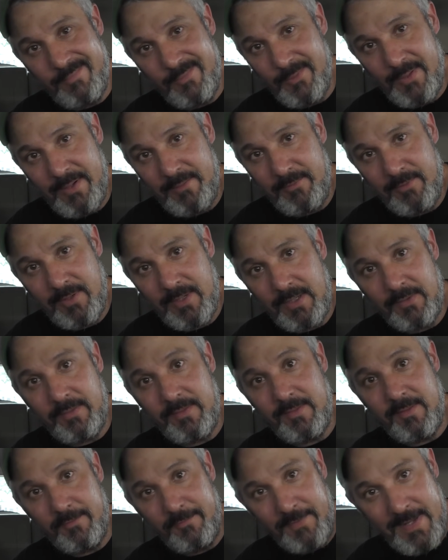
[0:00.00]
whatever
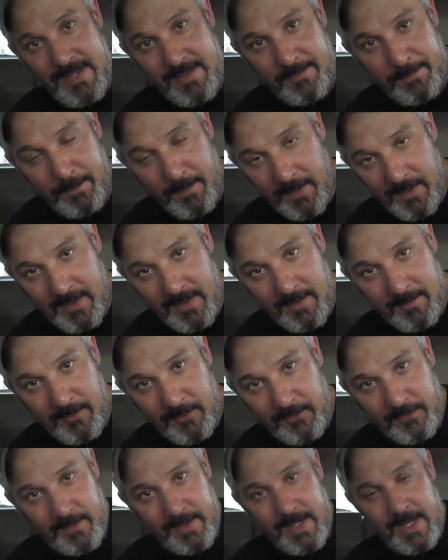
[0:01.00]
else, the Facebook, I
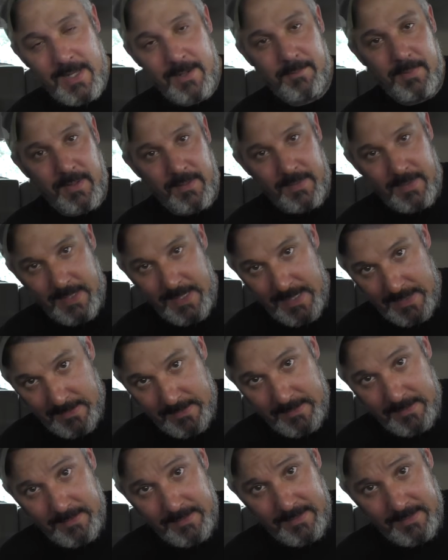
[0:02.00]
almost forgot about that,